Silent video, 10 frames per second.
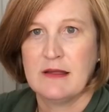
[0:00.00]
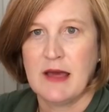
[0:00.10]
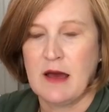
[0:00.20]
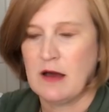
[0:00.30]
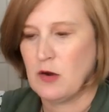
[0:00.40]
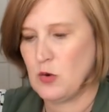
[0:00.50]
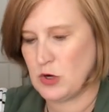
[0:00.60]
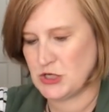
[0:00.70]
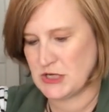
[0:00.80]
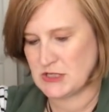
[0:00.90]
Yeah,
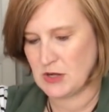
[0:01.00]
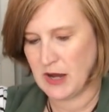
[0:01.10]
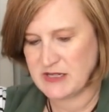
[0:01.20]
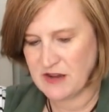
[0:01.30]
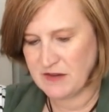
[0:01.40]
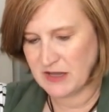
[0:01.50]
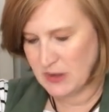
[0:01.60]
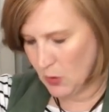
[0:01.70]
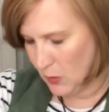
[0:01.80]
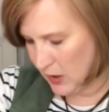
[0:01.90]
gorgeous. So I
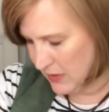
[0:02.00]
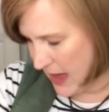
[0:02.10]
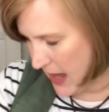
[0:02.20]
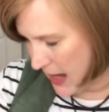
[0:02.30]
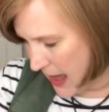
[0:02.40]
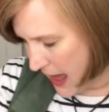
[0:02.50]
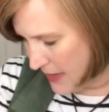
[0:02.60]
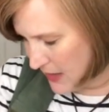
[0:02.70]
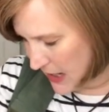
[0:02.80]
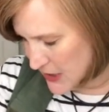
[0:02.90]
definitely will wear that.
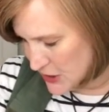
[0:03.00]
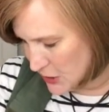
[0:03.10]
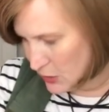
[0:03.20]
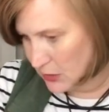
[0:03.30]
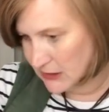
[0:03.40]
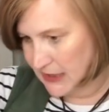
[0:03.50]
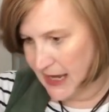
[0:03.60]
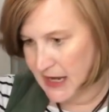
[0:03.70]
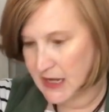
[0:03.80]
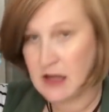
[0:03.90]
And then I do
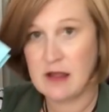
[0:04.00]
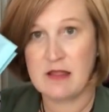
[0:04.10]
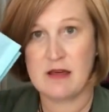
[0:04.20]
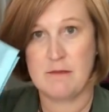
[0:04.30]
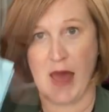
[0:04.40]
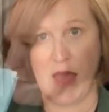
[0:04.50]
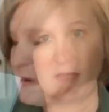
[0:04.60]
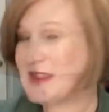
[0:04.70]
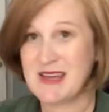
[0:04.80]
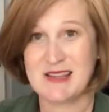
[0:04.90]
like the matte.
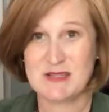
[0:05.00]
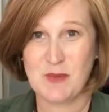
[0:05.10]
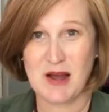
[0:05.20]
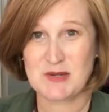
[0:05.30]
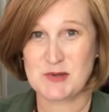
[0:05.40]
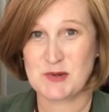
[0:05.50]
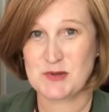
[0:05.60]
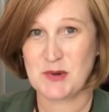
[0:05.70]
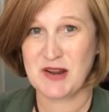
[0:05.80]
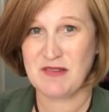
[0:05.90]
Do I think this box was
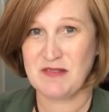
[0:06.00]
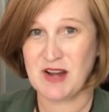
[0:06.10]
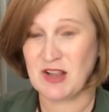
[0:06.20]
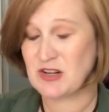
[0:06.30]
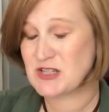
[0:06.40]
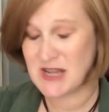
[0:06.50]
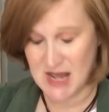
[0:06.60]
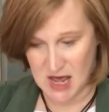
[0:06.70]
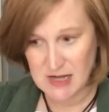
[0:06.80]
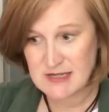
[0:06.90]
worth $25?
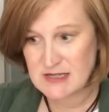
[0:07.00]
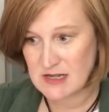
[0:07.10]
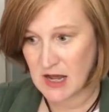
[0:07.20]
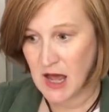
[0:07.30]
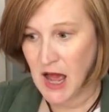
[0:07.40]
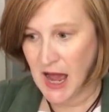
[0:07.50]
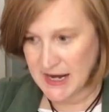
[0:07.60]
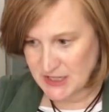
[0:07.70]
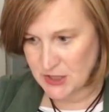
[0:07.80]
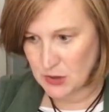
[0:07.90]
Yes,
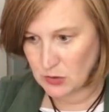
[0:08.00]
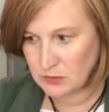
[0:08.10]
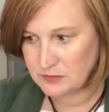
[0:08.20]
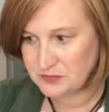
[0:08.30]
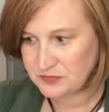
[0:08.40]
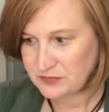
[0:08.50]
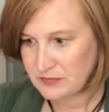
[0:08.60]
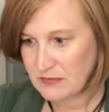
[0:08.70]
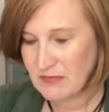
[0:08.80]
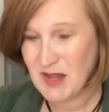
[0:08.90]
I do.
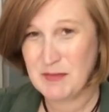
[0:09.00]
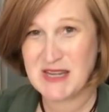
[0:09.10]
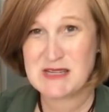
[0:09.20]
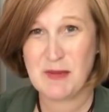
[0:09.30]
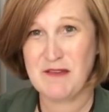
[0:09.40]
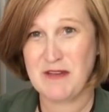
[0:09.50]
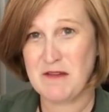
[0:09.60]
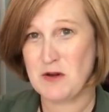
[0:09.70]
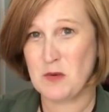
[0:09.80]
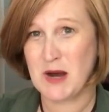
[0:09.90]
But is it my
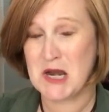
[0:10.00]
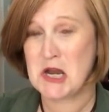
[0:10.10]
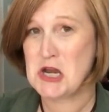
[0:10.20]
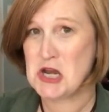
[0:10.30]
favorite one?